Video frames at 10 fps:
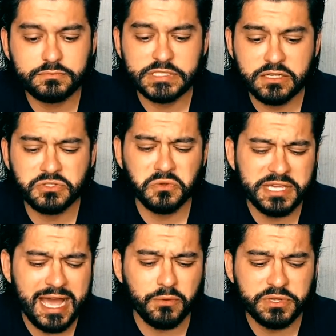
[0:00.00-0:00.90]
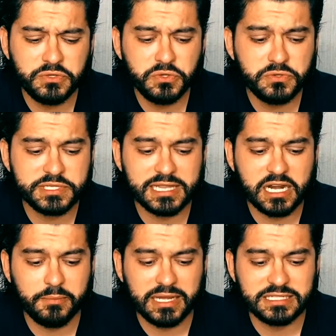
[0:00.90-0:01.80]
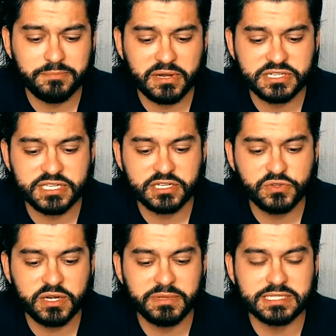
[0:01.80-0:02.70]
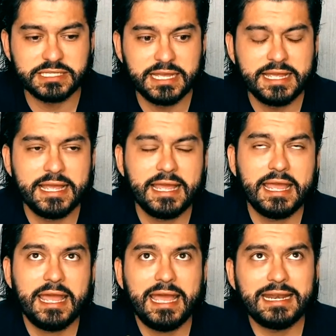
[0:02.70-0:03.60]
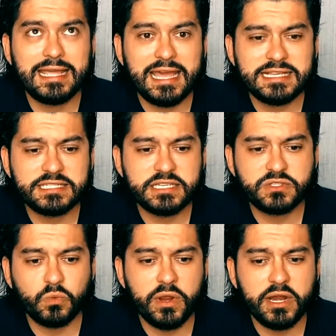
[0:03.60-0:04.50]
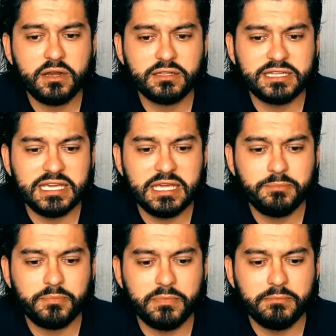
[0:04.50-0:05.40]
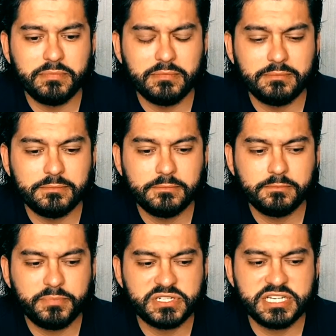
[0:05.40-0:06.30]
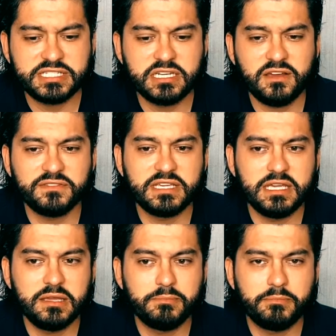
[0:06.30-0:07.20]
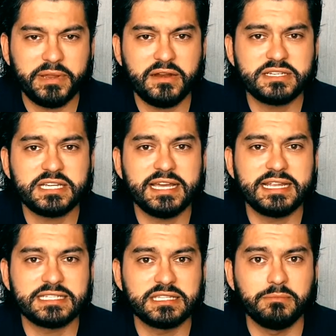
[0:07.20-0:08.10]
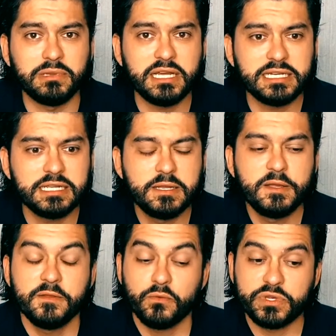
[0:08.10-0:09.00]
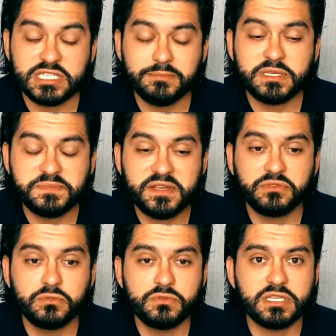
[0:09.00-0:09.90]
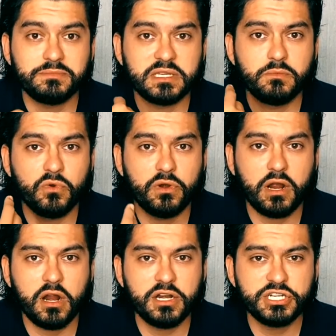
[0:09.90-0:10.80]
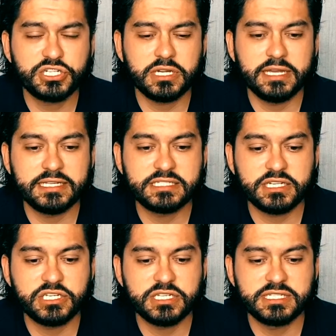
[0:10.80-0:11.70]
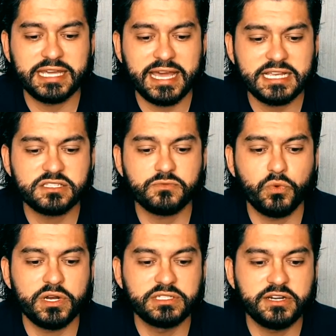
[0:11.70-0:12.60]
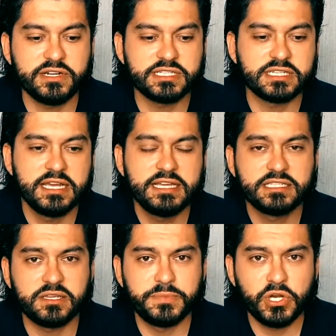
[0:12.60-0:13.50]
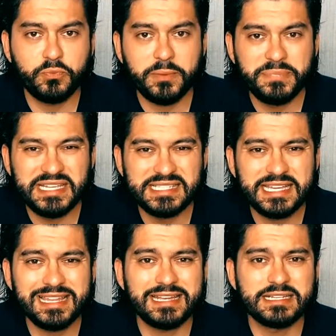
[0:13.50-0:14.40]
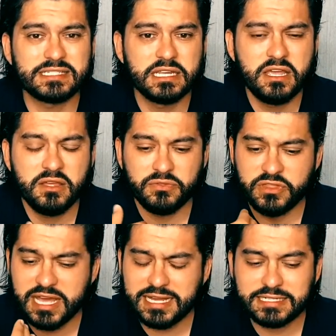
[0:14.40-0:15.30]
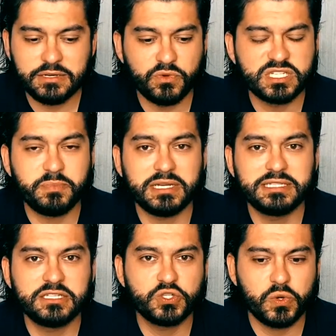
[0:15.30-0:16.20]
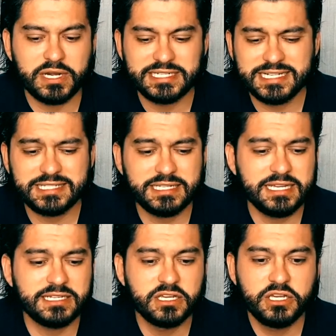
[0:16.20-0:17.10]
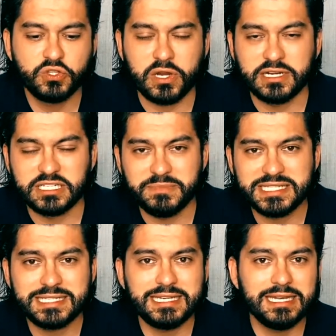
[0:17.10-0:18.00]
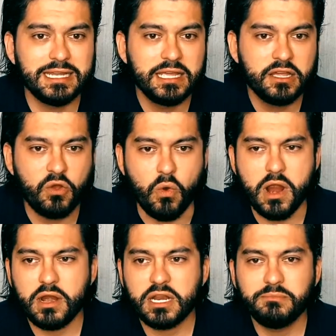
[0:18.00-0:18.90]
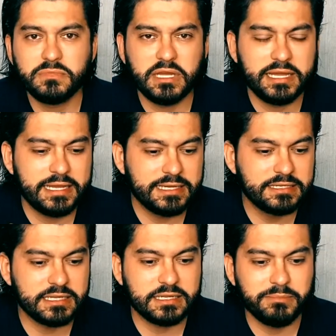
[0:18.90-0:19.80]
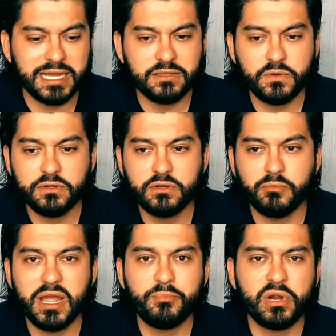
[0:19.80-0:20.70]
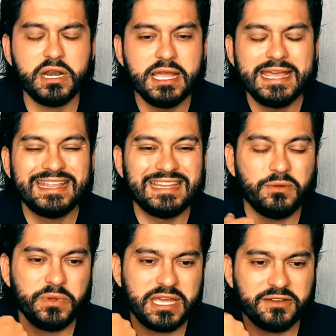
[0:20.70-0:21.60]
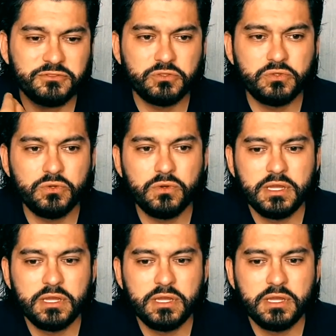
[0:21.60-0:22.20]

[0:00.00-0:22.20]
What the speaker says: So yeah, we do use a lot of antiparasitic treatments. In cases where the persistence of the parasite is in the blood, we sometimes have to do something more harsh, such as the case where there is severe babesia that is not responding to artesunate, to artemisinin, coartem, and malarone or mepron. Then we have to do